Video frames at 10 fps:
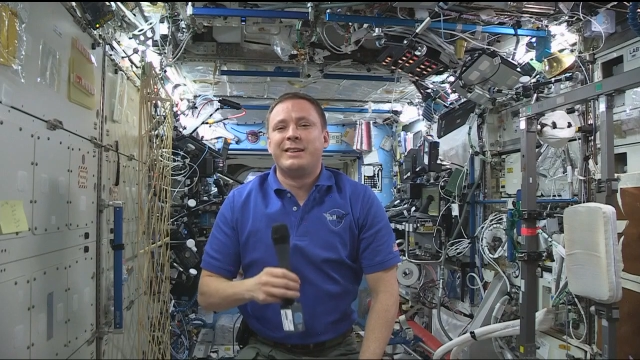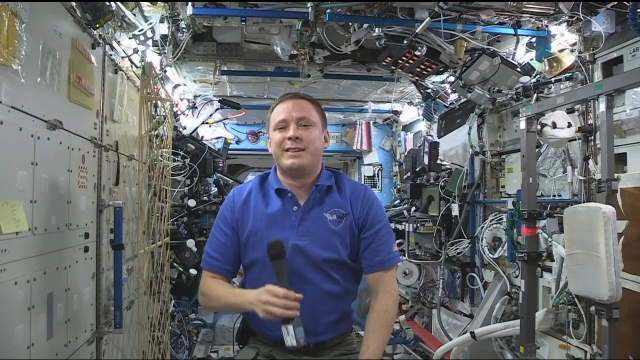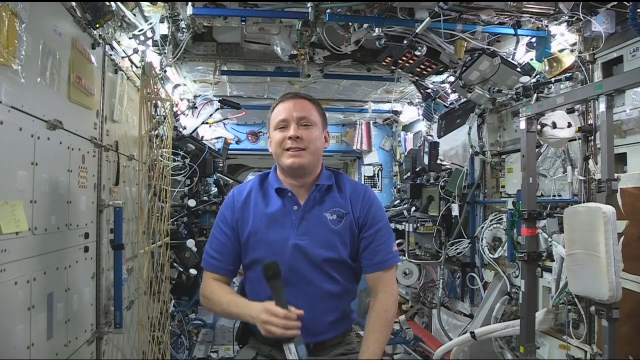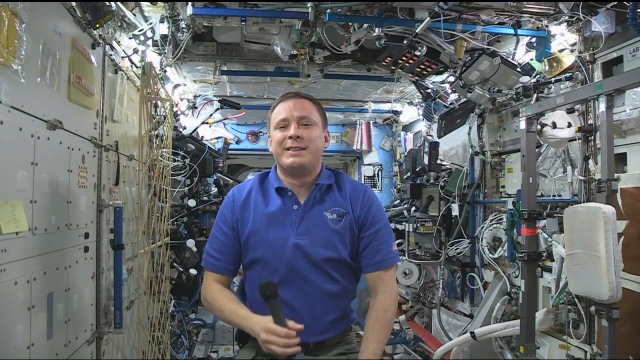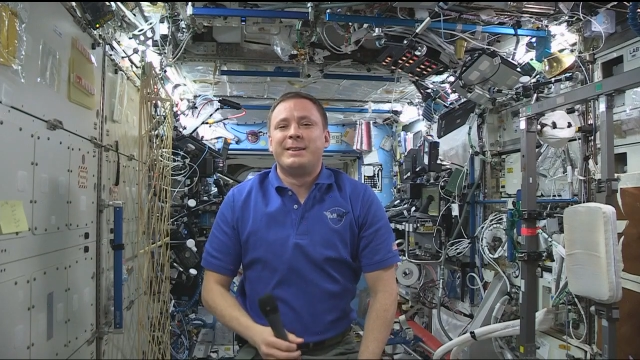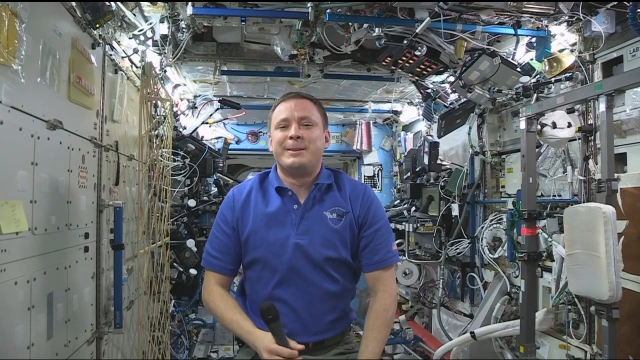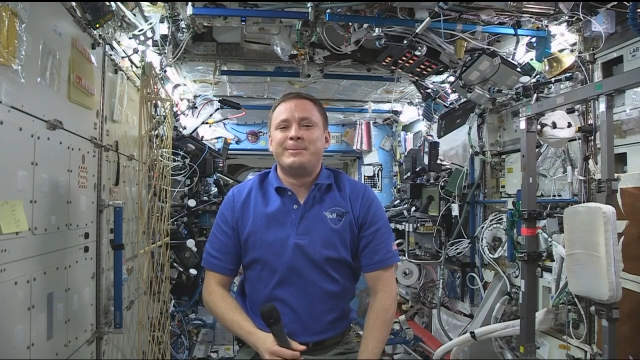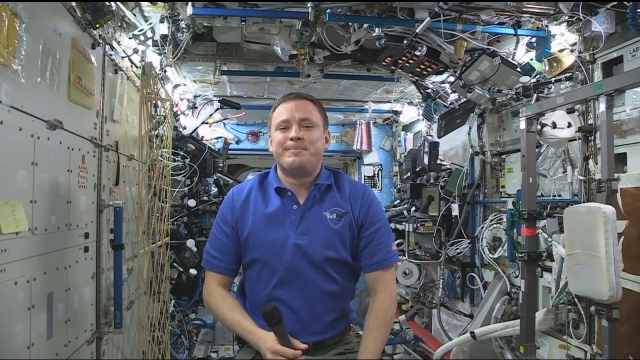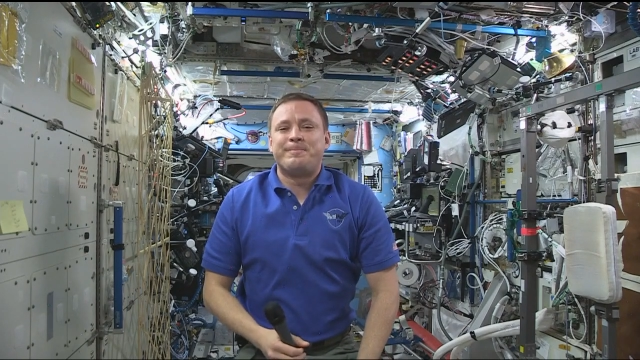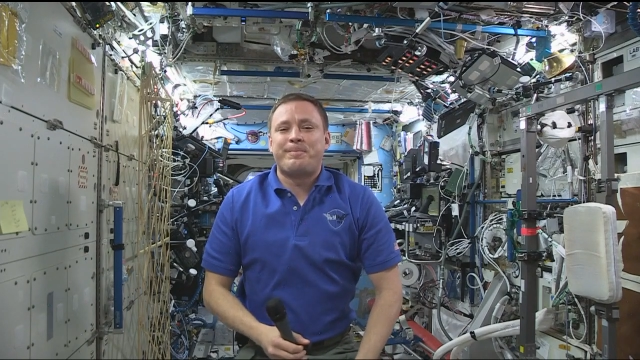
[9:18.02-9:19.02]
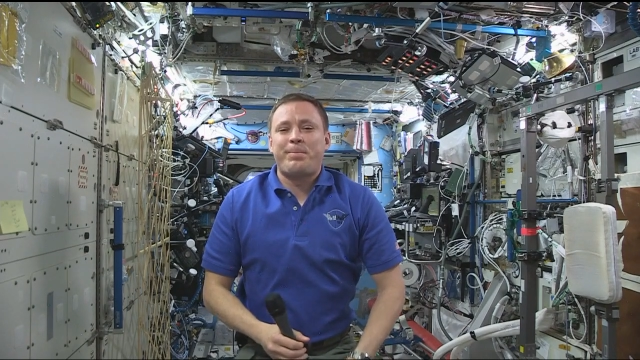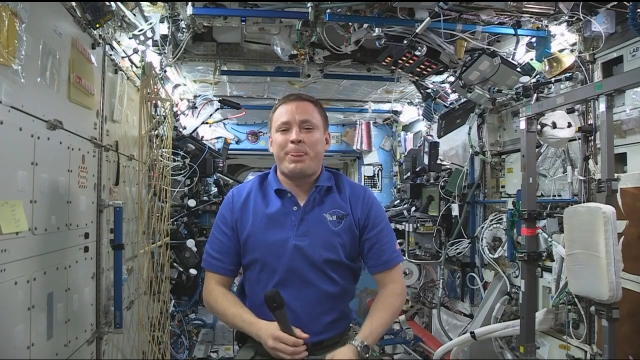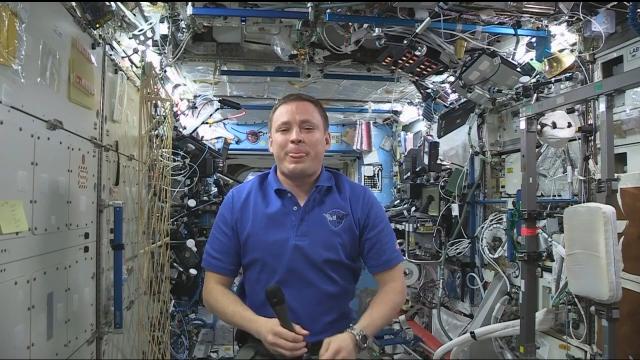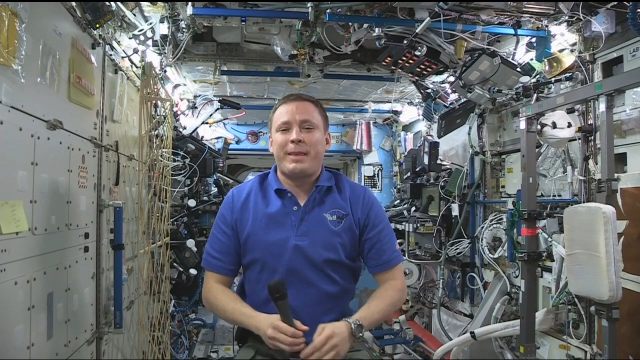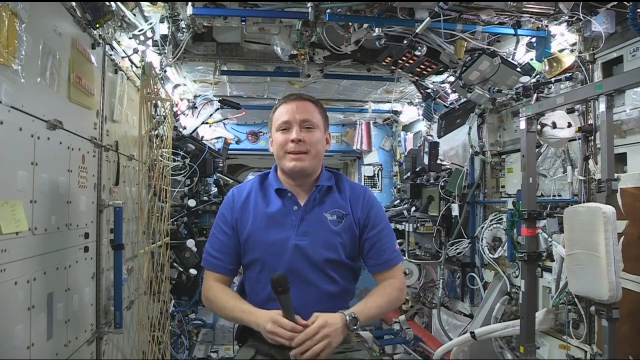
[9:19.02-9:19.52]

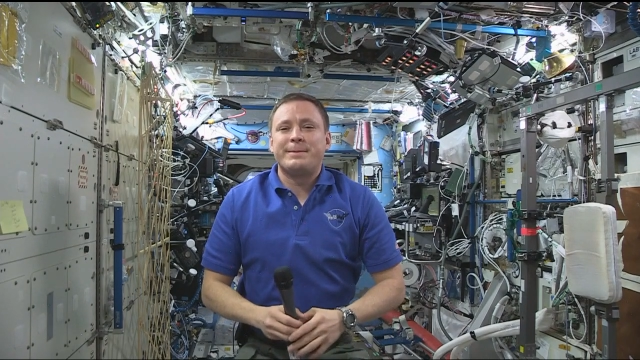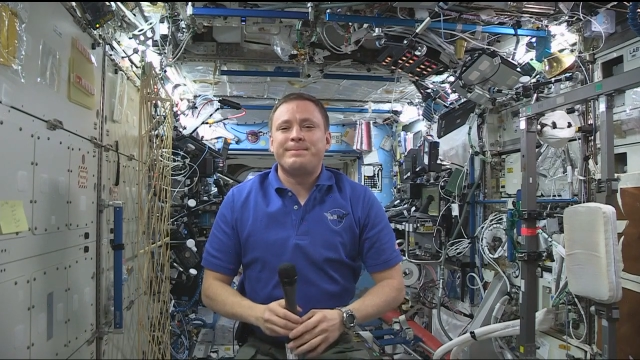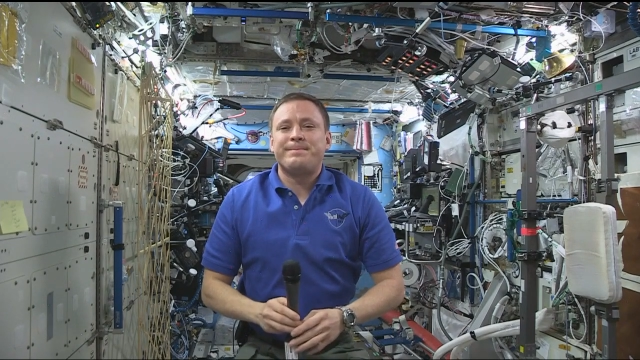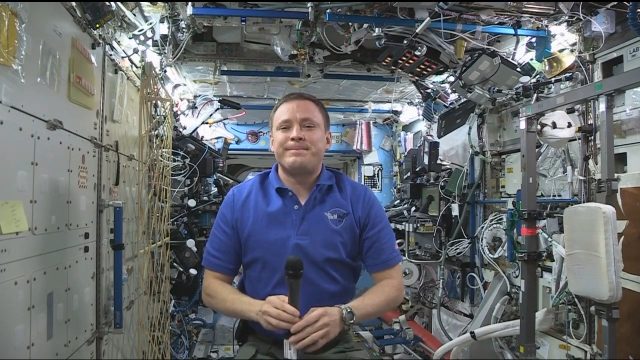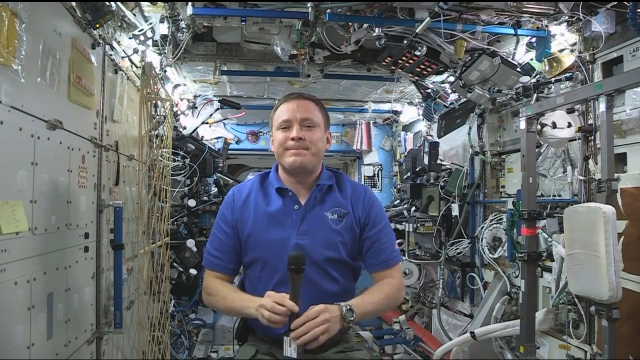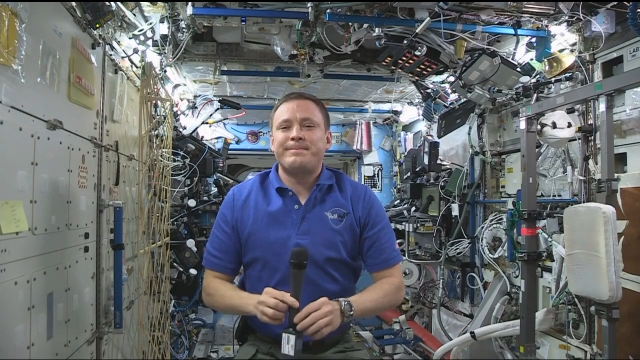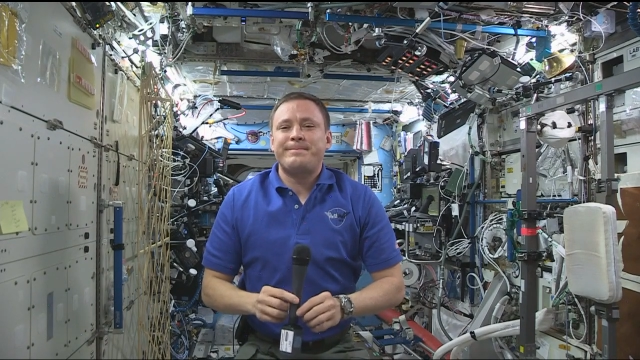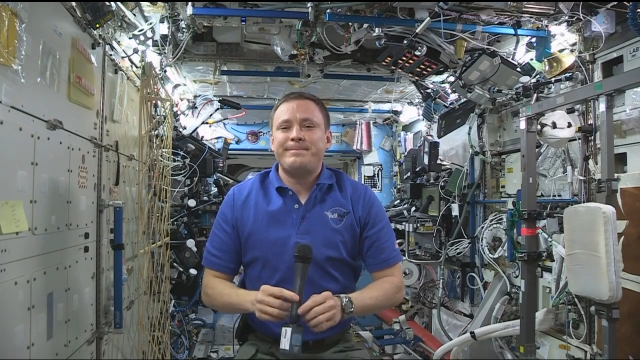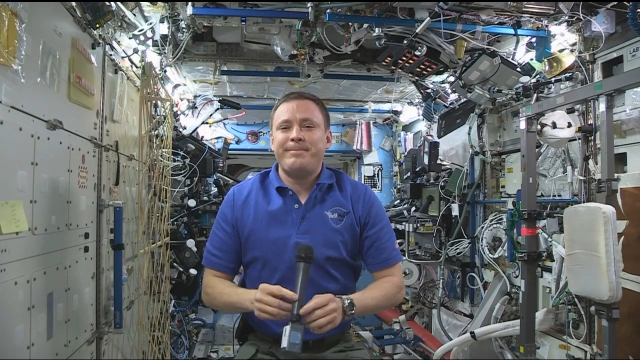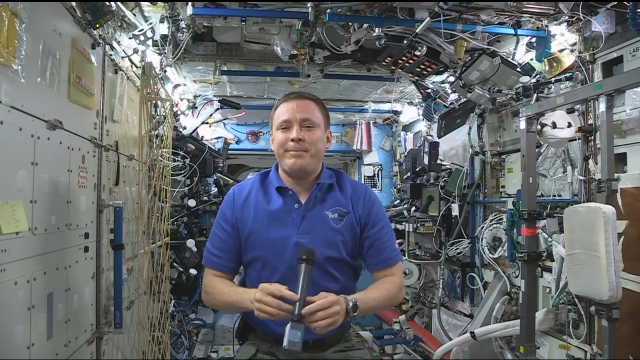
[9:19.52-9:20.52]
[no speech]